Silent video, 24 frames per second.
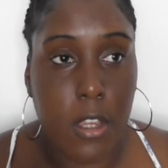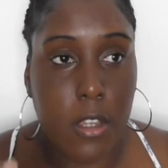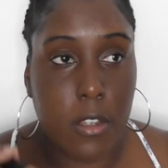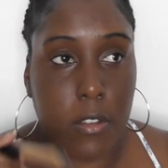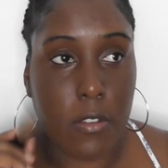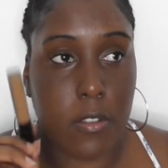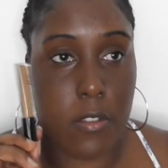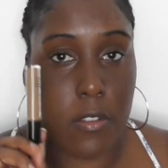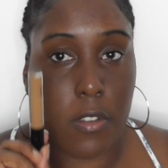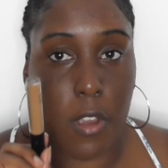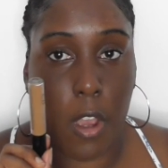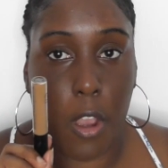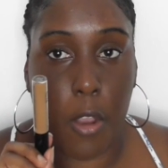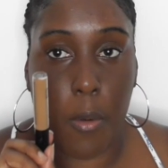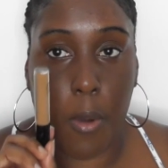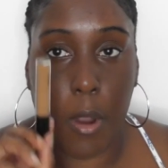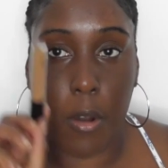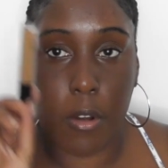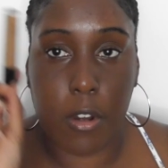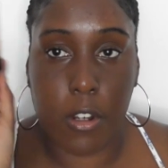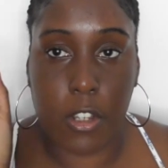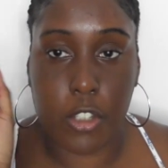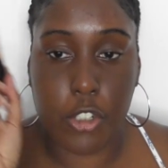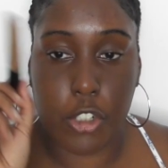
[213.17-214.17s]
So
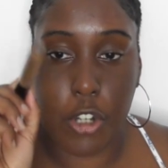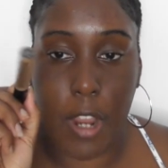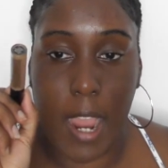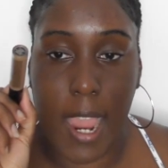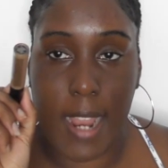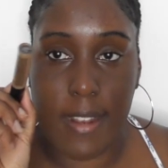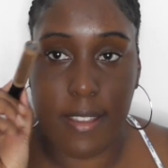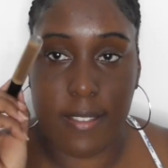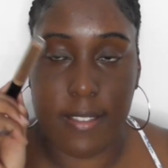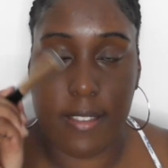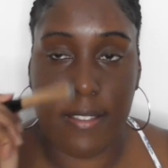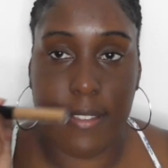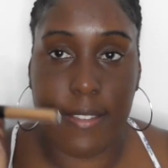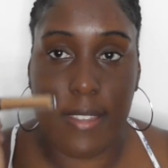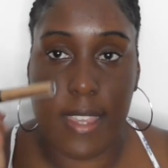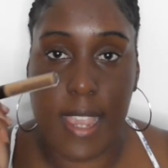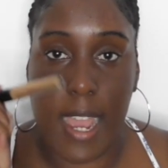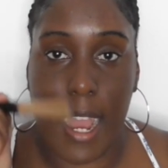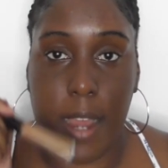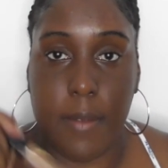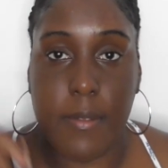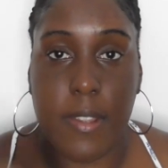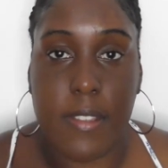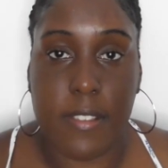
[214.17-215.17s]
I'm going to try this and see
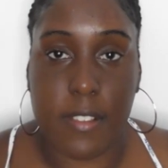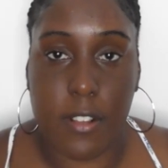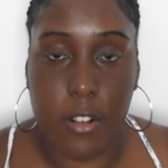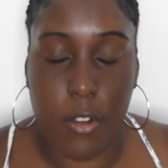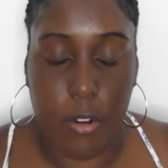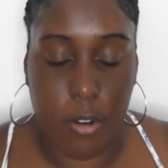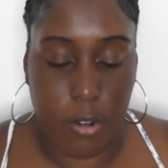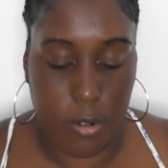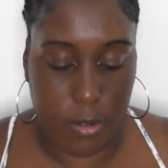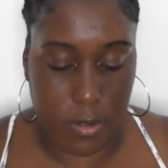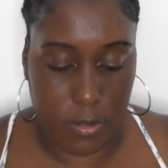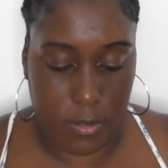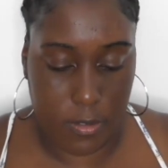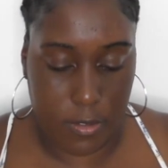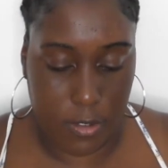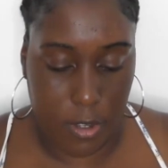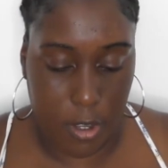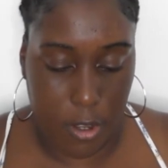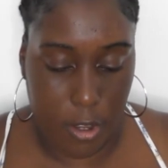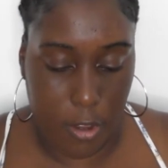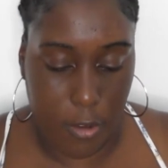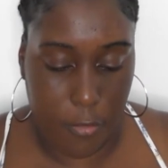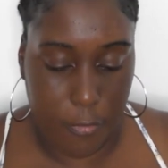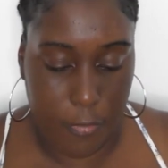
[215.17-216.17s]
how this looks.
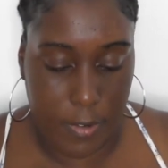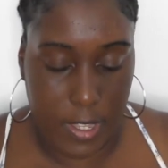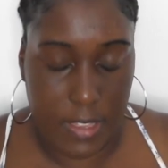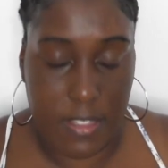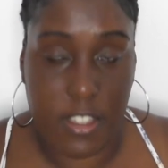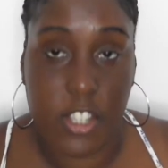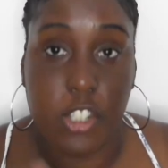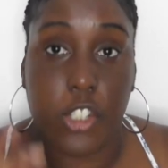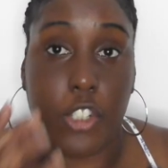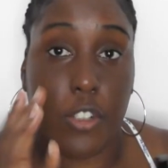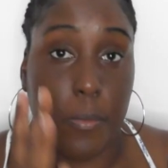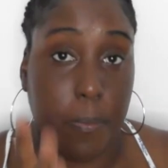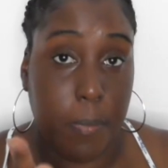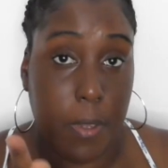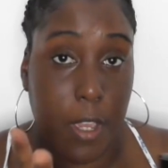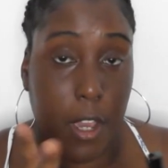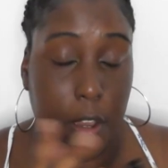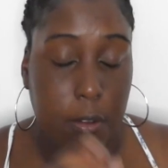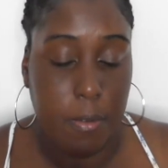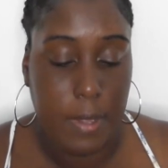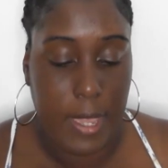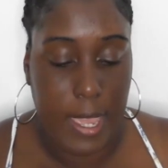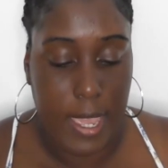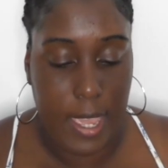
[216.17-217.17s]
So hopefully this should be
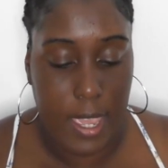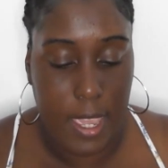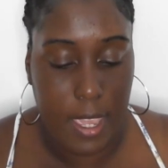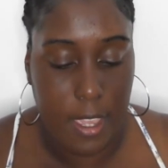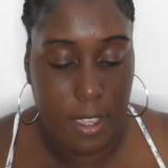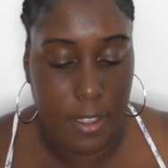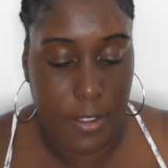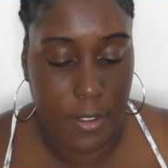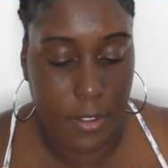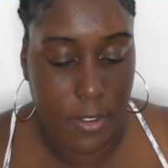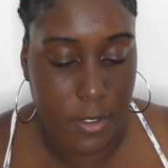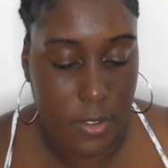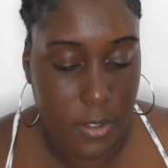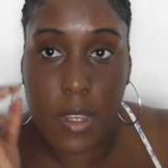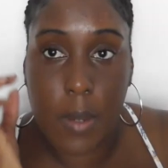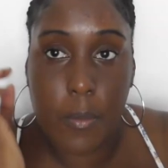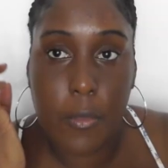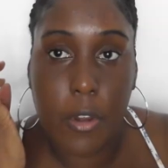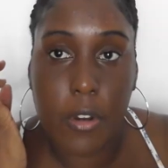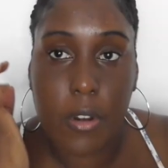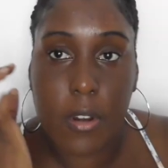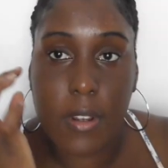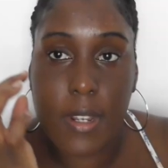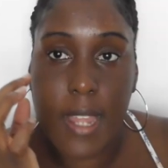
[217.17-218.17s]
okay. I'm
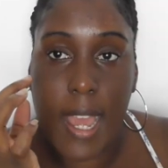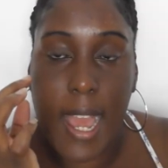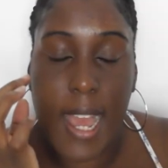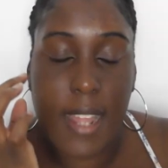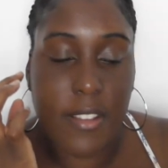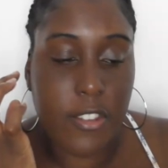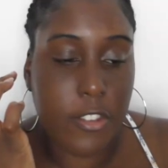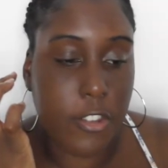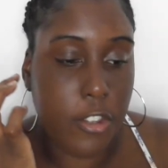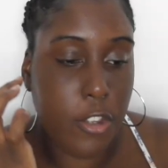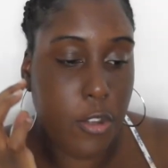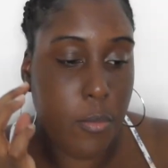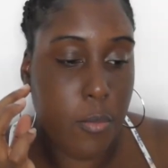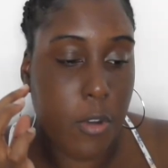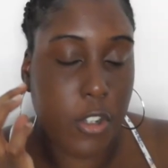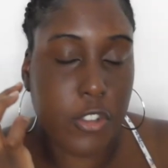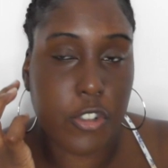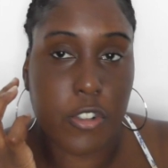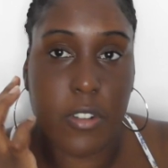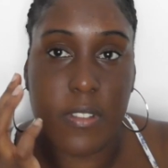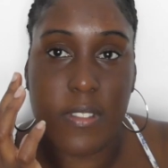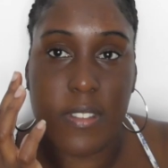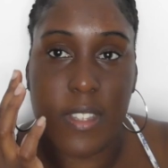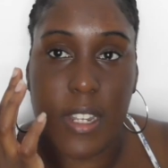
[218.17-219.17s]
not going to add too
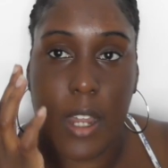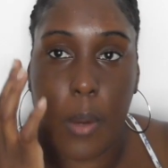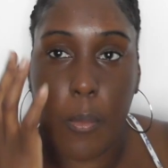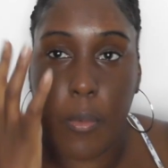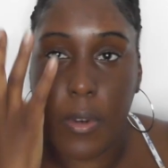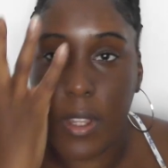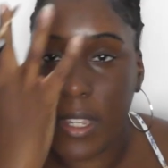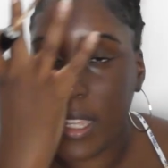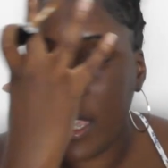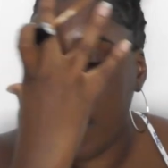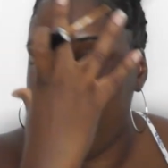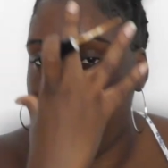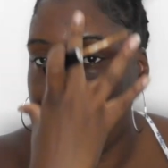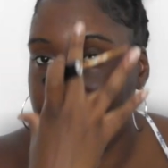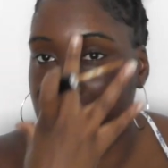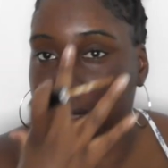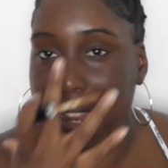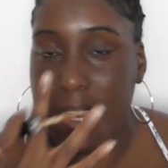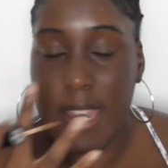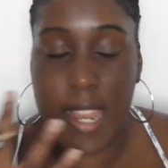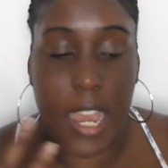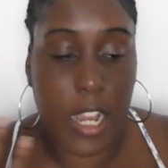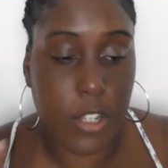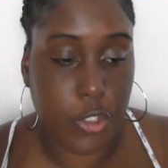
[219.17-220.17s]
much concealer. I want to give it
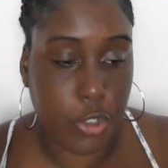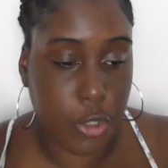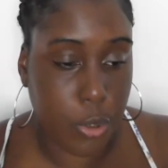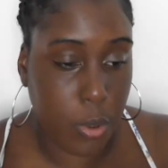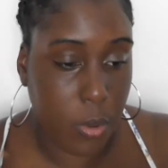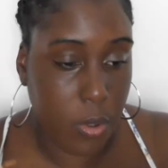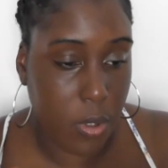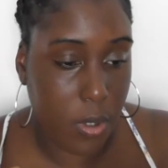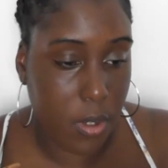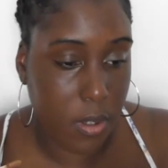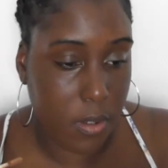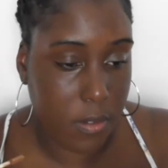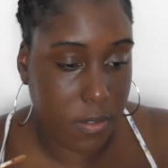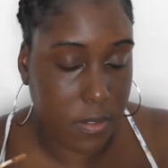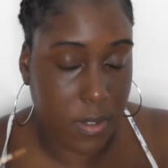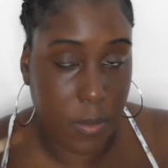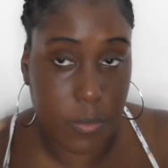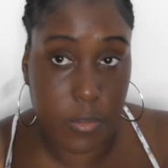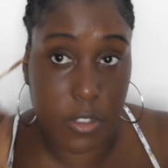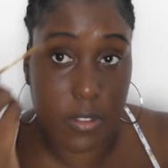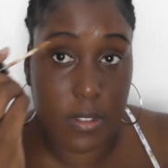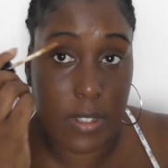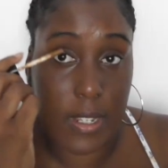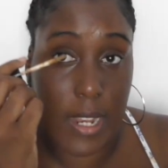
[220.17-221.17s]
that natural look. So
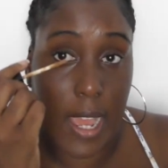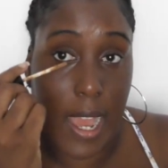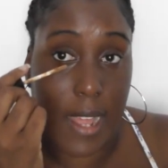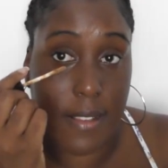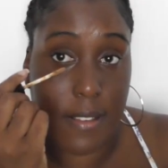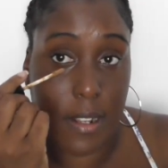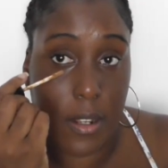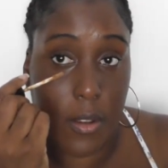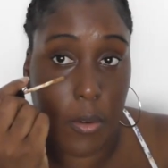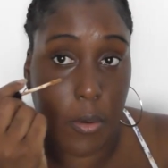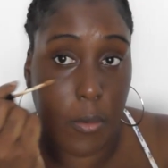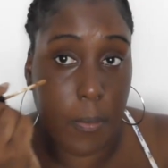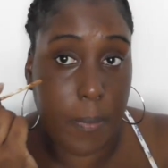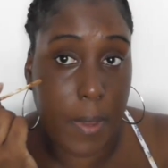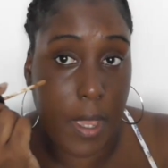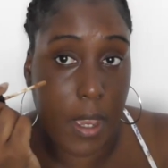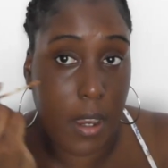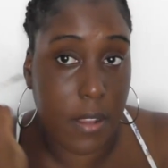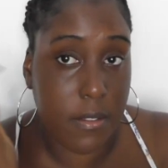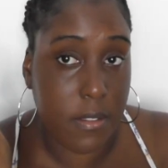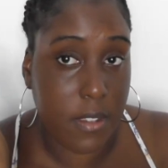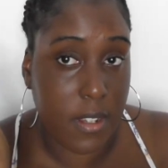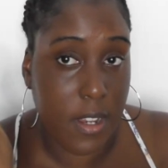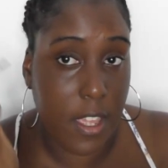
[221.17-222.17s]
I'm just going to add a little bit
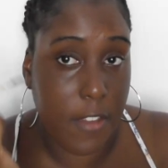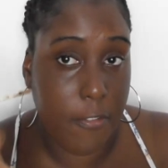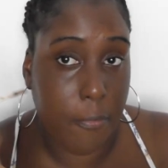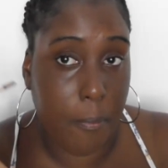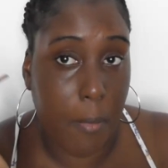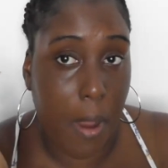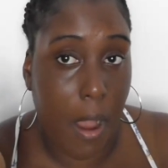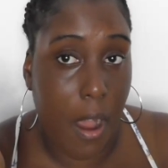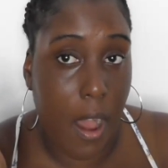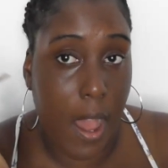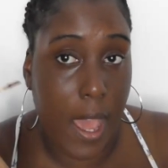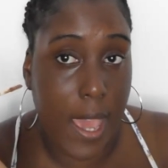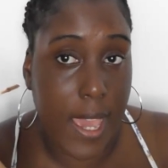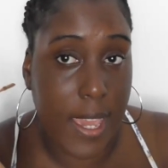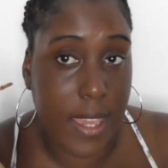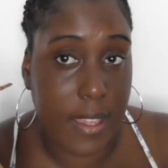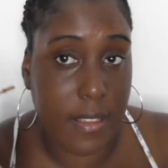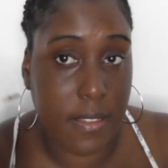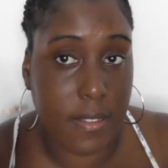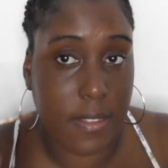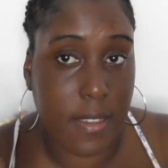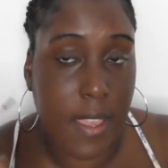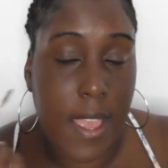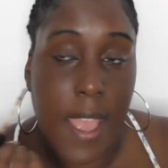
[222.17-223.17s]
underneath my
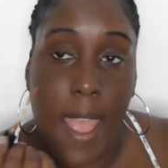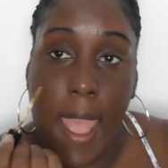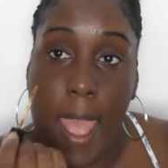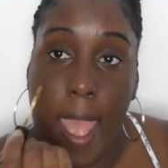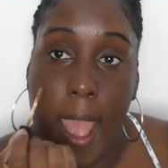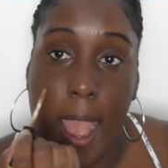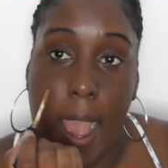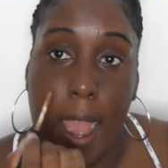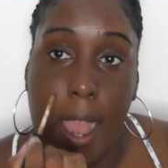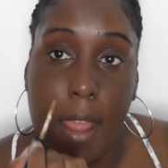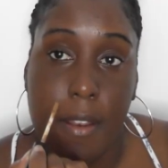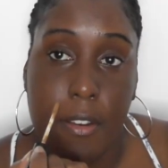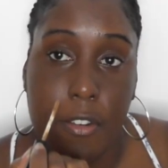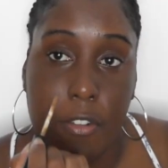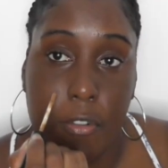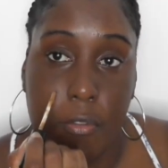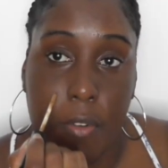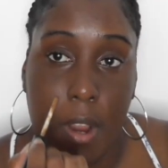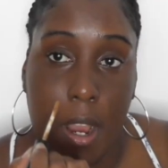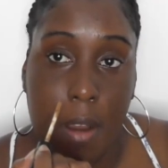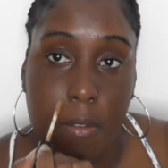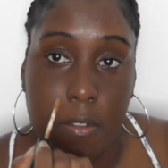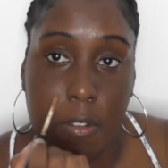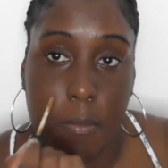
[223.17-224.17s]
eyes and
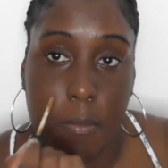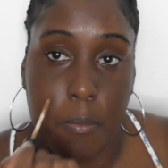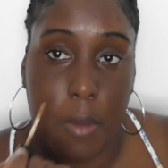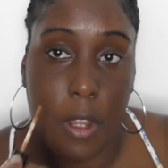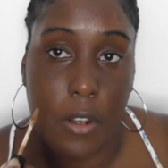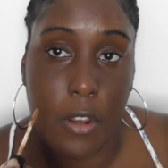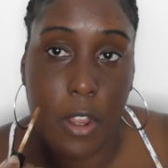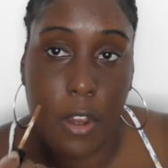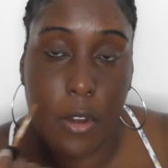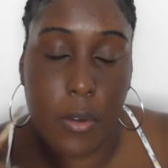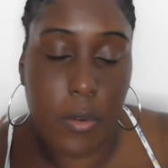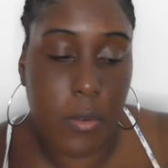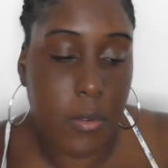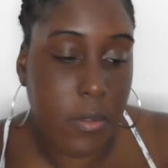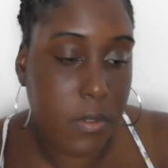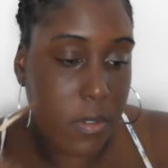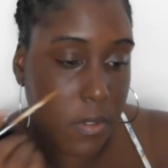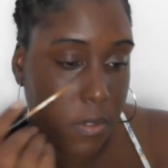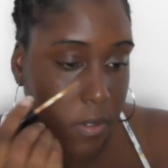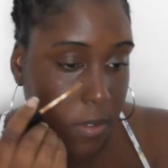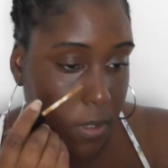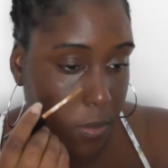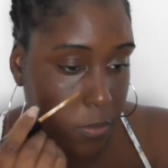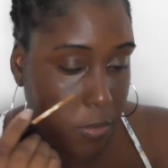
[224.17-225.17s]
around my
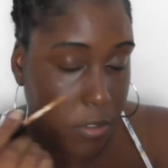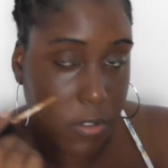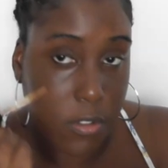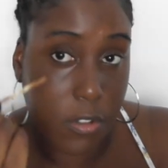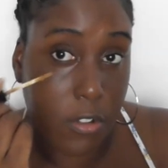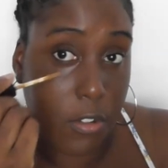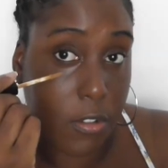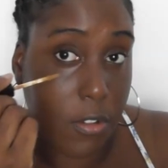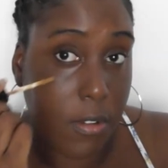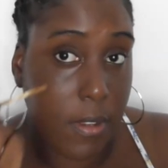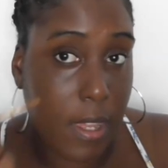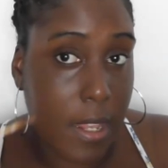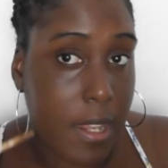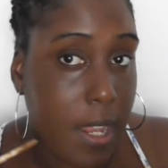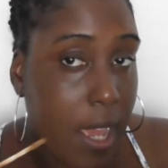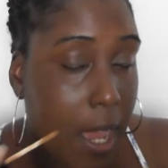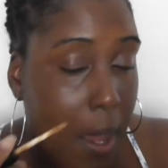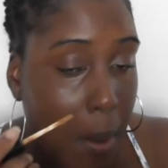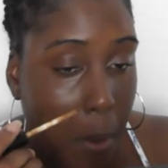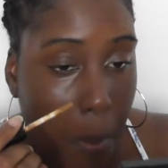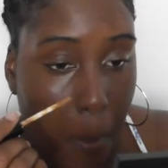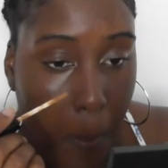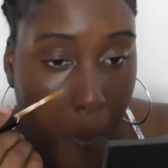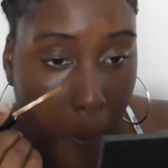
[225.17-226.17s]
nose. So I'm just going to do that
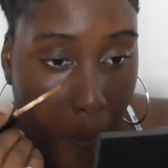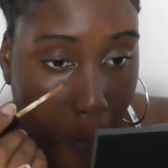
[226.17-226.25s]
now.